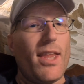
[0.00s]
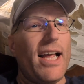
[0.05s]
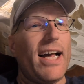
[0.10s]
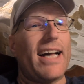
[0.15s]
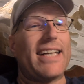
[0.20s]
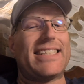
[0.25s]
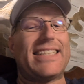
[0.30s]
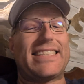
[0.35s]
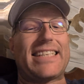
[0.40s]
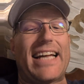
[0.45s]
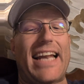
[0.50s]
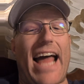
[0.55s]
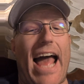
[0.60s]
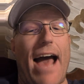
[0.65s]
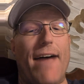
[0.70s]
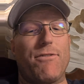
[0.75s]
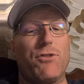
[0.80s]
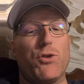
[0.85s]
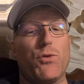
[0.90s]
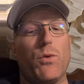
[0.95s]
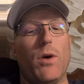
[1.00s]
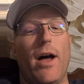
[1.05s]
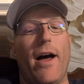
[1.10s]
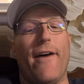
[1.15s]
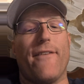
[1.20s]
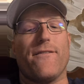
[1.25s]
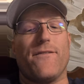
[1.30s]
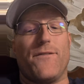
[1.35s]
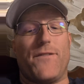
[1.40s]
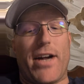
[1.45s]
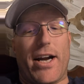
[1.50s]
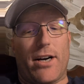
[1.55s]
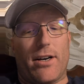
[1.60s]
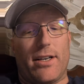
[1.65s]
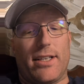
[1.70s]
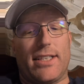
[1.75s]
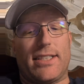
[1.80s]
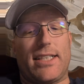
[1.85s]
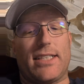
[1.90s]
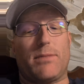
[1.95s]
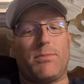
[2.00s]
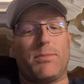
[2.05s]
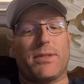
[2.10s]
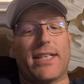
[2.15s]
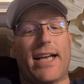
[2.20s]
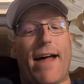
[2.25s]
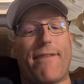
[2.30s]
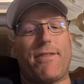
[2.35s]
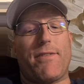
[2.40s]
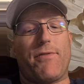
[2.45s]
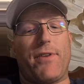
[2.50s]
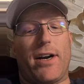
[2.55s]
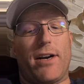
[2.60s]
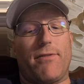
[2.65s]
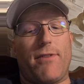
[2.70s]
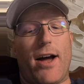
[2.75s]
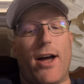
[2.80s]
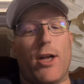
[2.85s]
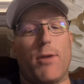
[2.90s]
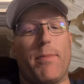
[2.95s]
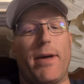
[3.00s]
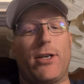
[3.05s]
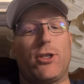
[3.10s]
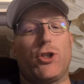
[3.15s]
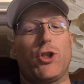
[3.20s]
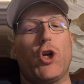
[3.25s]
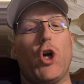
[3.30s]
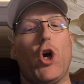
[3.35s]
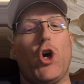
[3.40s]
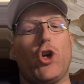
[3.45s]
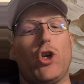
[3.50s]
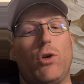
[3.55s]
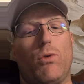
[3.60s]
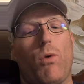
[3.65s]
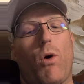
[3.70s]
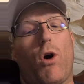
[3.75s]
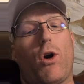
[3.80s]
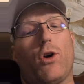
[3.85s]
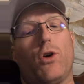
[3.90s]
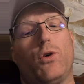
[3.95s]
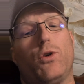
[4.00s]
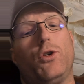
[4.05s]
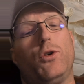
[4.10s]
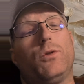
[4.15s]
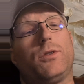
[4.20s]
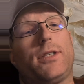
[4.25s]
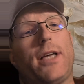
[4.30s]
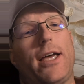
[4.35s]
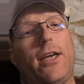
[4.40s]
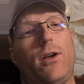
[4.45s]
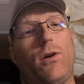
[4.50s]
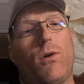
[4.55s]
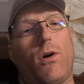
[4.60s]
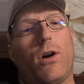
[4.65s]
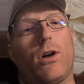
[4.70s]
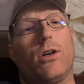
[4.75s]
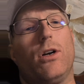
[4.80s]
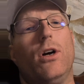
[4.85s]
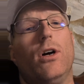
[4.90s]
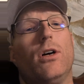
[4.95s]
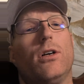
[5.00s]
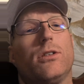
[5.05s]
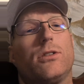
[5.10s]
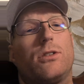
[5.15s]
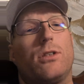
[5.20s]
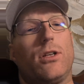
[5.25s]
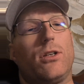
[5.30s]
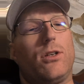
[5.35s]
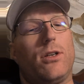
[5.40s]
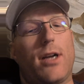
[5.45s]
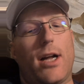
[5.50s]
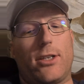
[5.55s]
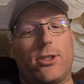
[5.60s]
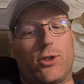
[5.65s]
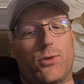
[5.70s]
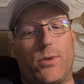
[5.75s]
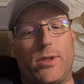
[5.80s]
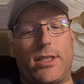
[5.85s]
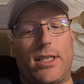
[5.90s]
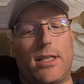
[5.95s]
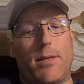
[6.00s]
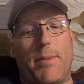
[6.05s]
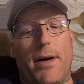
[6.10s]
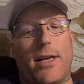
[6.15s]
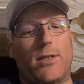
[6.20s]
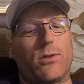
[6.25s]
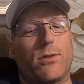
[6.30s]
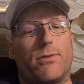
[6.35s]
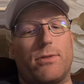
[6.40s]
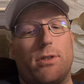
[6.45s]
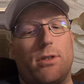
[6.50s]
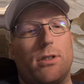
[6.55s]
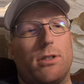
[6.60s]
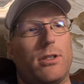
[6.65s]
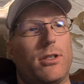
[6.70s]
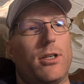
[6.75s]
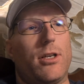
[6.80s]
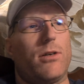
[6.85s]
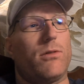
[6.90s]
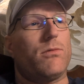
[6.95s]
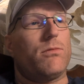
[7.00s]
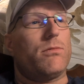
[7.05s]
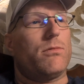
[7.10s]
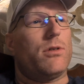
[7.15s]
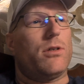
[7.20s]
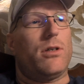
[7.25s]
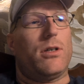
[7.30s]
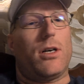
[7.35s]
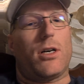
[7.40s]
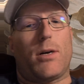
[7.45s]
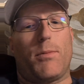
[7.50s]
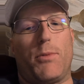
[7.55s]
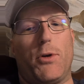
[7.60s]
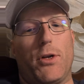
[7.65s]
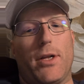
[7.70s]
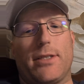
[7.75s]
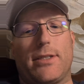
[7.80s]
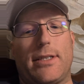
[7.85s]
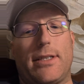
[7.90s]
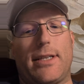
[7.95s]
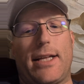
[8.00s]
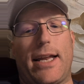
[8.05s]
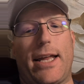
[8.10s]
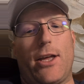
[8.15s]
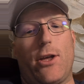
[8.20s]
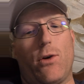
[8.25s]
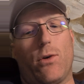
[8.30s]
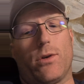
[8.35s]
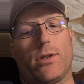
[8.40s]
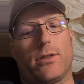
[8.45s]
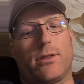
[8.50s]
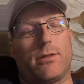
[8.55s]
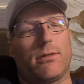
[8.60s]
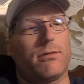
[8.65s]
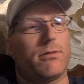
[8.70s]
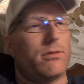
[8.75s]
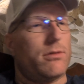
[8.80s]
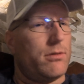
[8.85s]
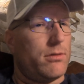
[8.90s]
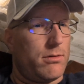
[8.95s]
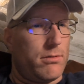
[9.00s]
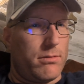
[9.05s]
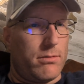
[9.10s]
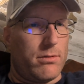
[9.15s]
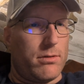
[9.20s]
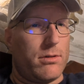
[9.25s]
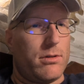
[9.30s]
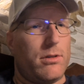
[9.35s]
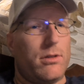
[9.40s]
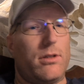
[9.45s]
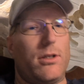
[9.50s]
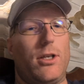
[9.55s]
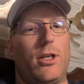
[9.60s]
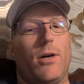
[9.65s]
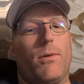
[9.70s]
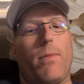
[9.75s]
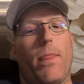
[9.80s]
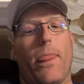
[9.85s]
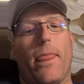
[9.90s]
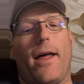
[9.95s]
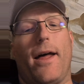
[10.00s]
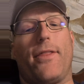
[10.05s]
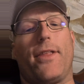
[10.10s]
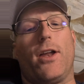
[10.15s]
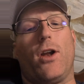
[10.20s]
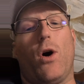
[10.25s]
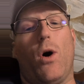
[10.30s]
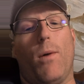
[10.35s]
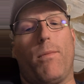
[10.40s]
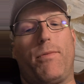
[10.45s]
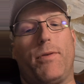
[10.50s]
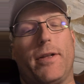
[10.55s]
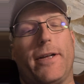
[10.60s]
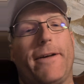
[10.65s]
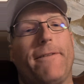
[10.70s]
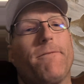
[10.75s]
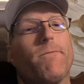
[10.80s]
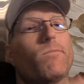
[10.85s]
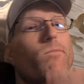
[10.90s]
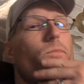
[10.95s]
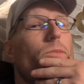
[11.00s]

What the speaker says: because it's going to have to the system's going to have to verify and make sure you are who you say you are, so that you're not just reset the password for a computer that ain't yours. And then hopefully